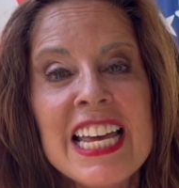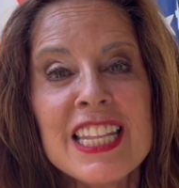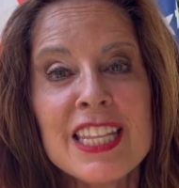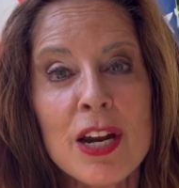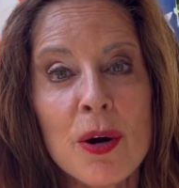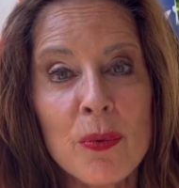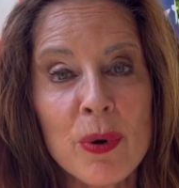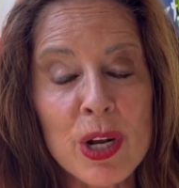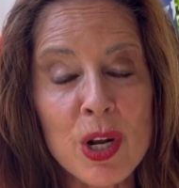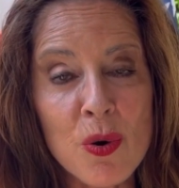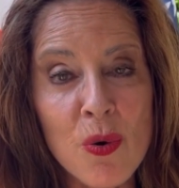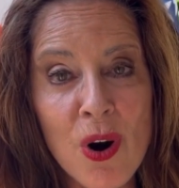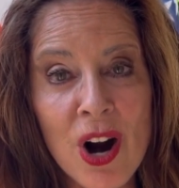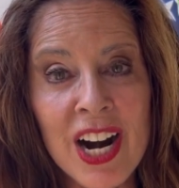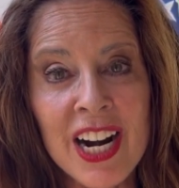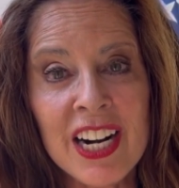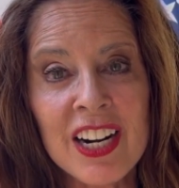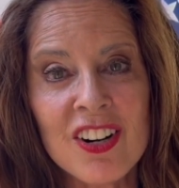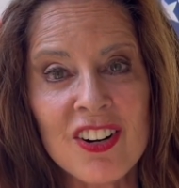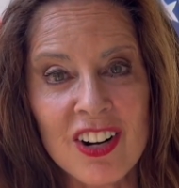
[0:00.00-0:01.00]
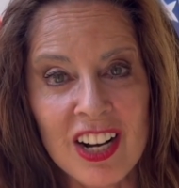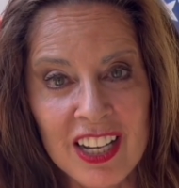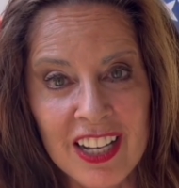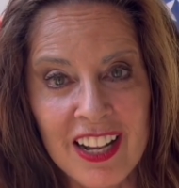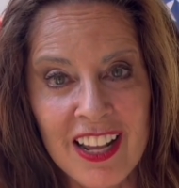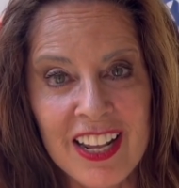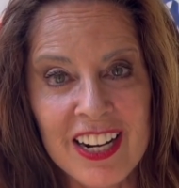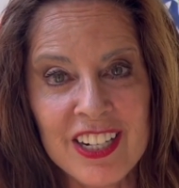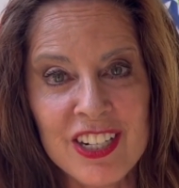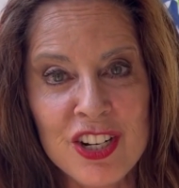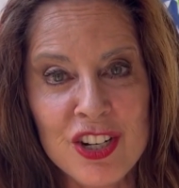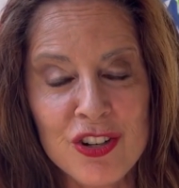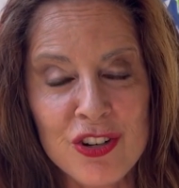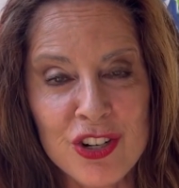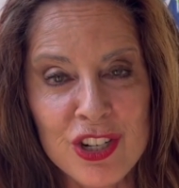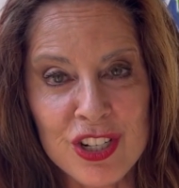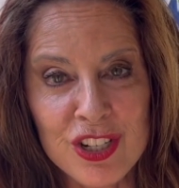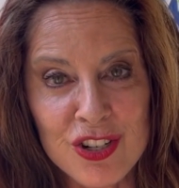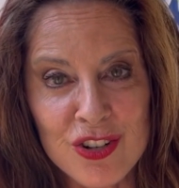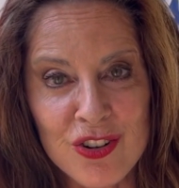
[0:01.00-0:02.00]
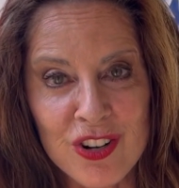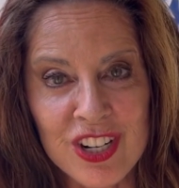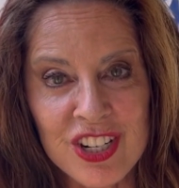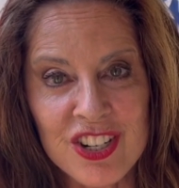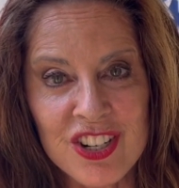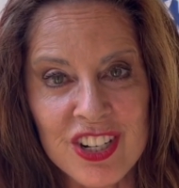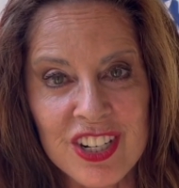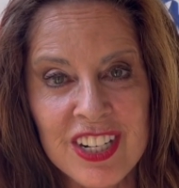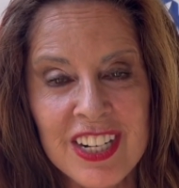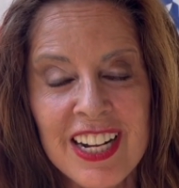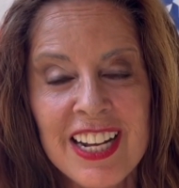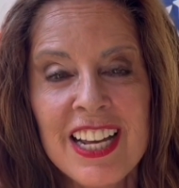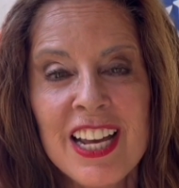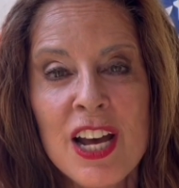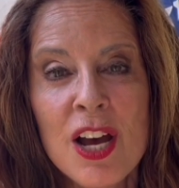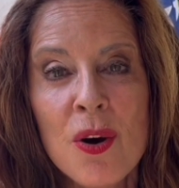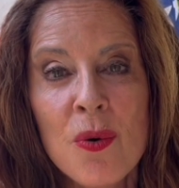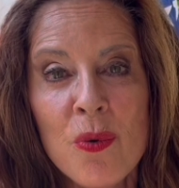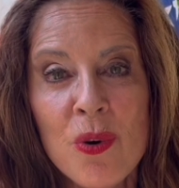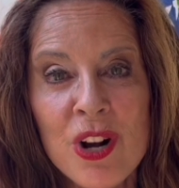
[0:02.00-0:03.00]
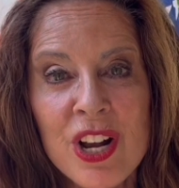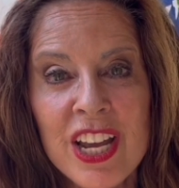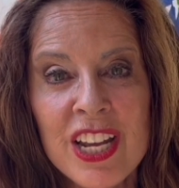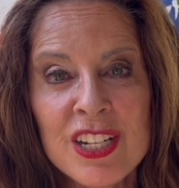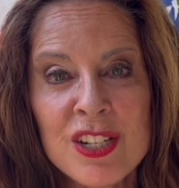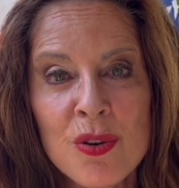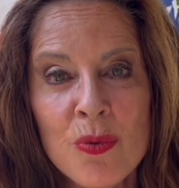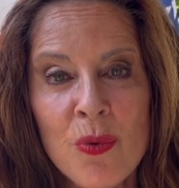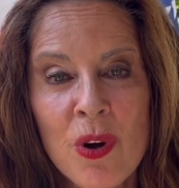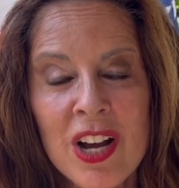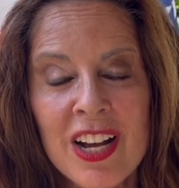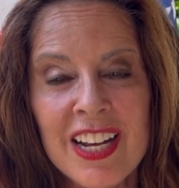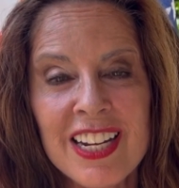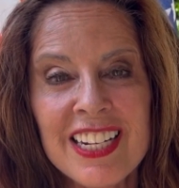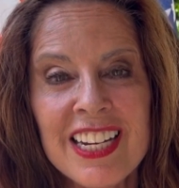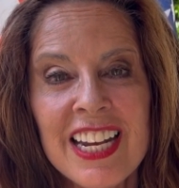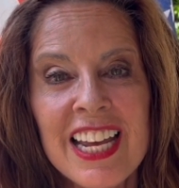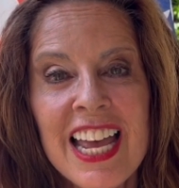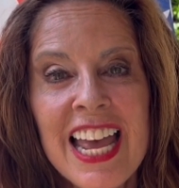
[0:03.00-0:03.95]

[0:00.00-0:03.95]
that require a lot of new construction, well, guess what?